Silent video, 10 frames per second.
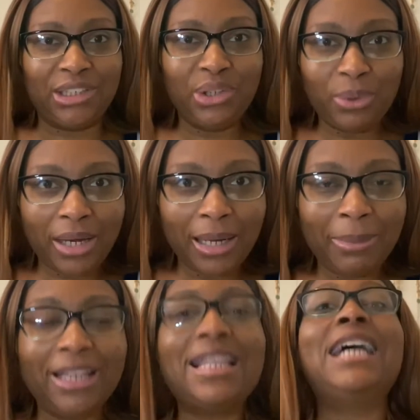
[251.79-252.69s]
Do you hear
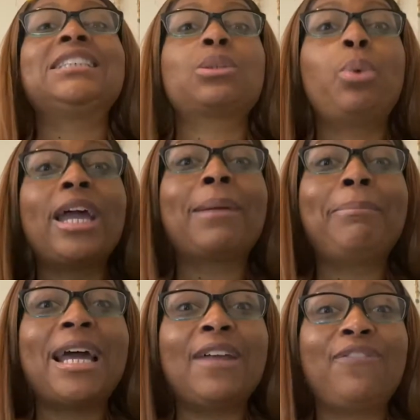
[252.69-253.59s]
me? That's quick
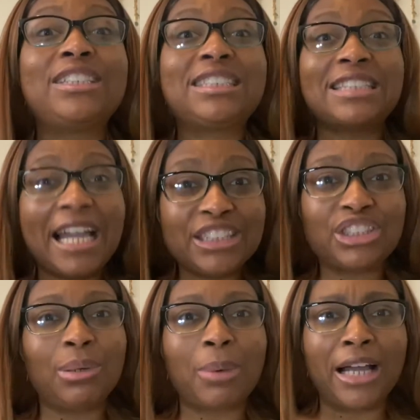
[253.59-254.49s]

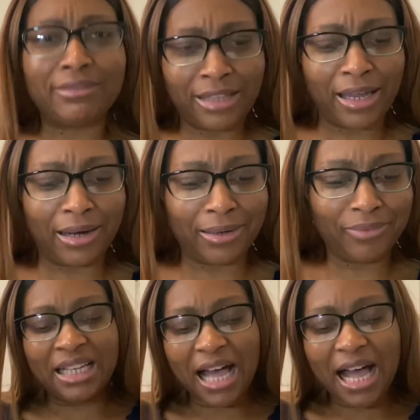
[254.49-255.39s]
manifestation right there.
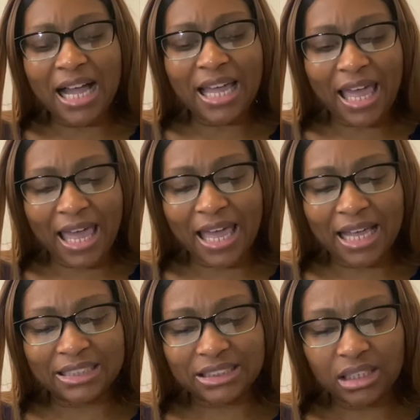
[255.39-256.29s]
God
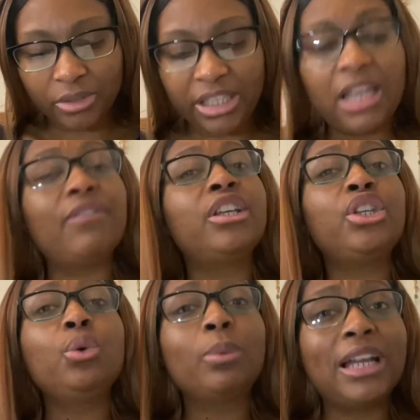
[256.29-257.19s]
has given
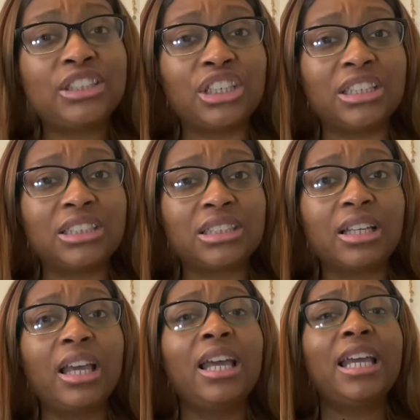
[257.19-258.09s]
you riches.
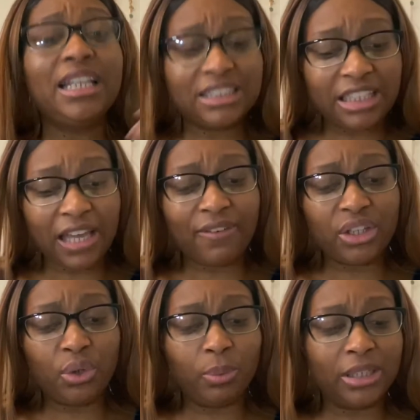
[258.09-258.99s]
He's giving
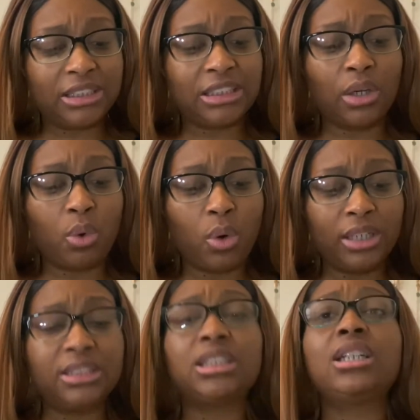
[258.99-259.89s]
you riches
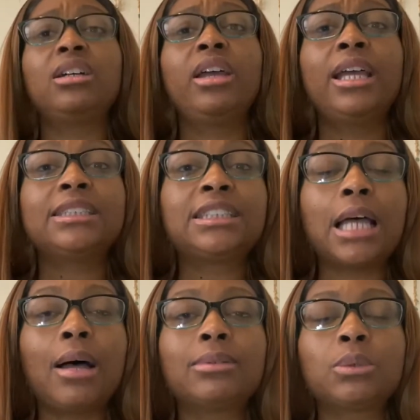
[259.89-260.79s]
according to
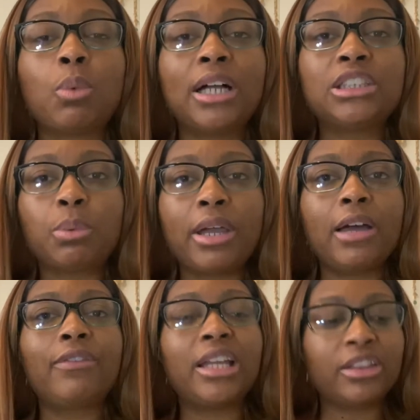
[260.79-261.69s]
Psalms
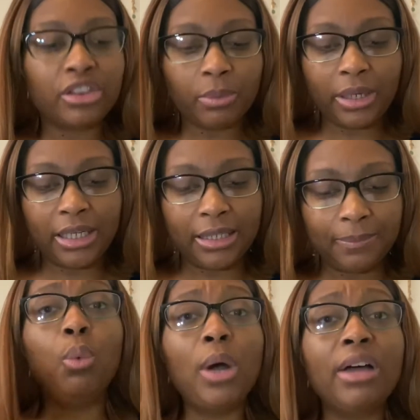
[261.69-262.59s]
112 and 3.
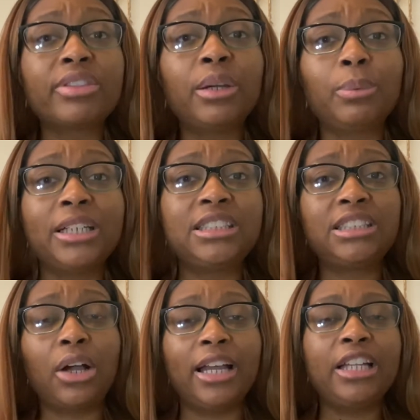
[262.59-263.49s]
Wealth and riches
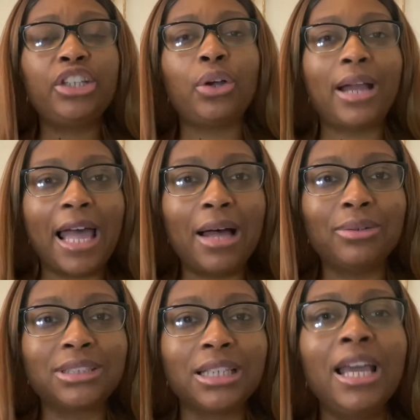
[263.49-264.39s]
are in your
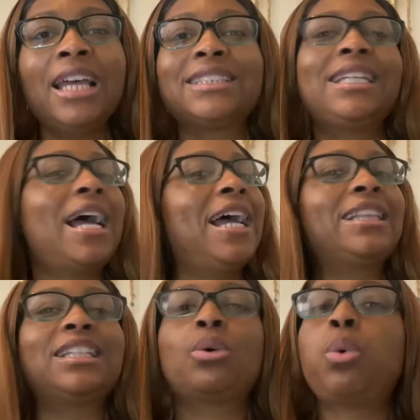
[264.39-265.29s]
house. See, I had
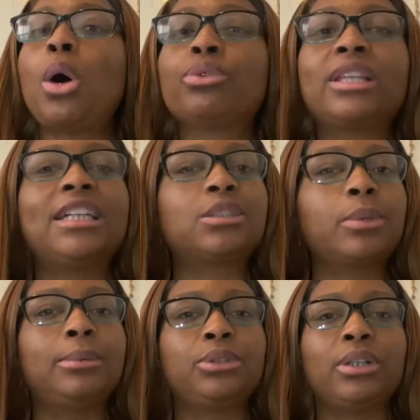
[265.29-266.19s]
to quote that
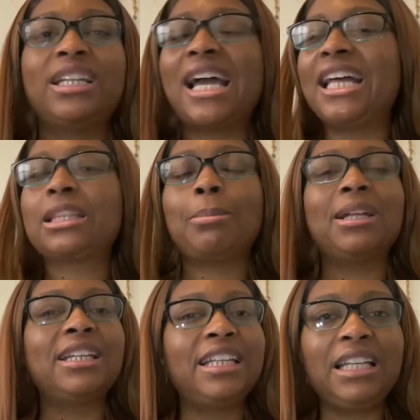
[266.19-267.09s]
scripture and I had to
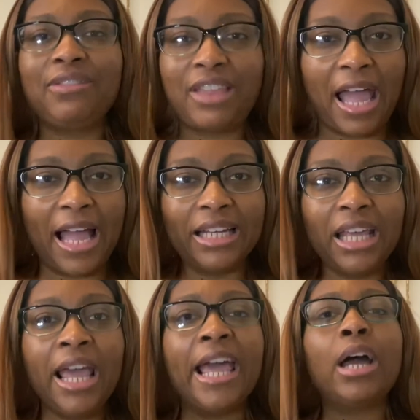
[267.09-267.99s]
believe that
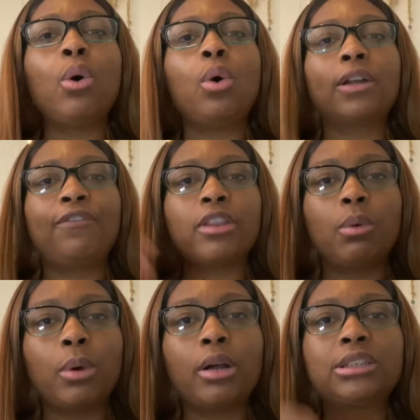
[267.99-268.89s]
in order for the
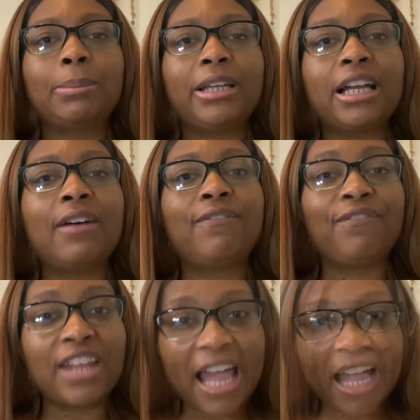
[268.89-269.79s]
word to become
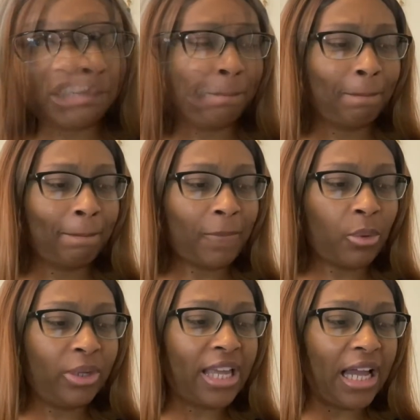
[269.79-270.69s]
flesh.
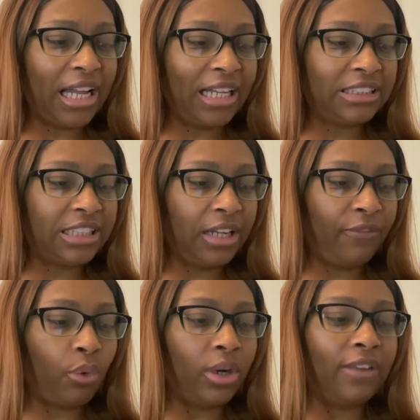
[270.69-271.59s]
We got Isaiah
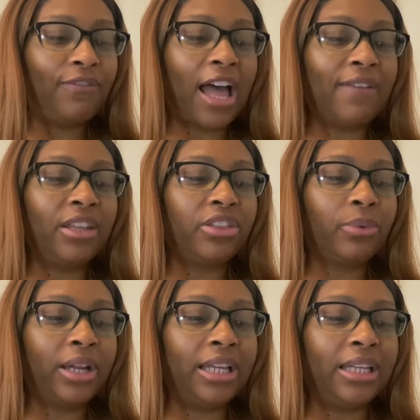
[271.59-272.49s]
45 and
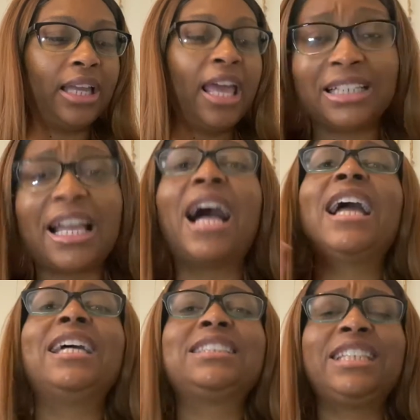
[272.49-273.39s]
3. God
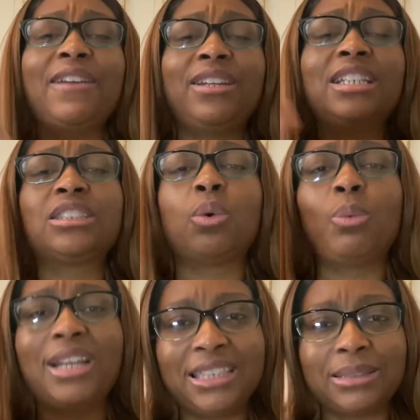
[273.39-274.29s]
has given us the
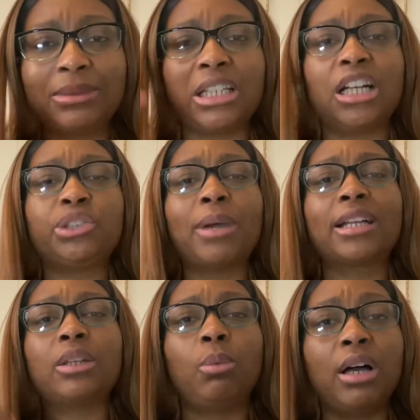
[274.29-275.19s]
wisdom to attract
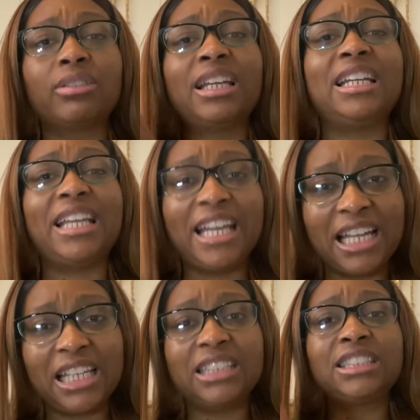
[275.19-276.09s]
the wealth in
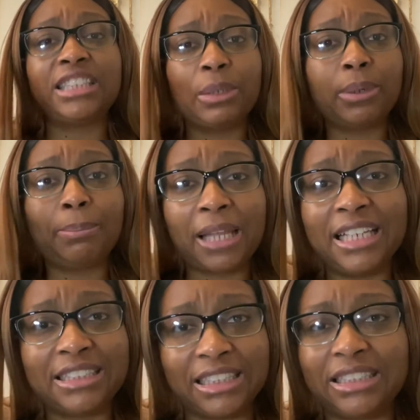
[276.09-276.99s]
hidden secret
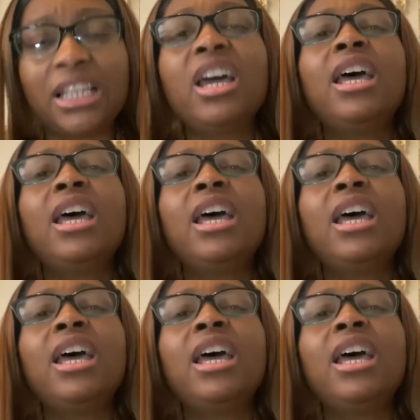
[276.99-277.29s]
places.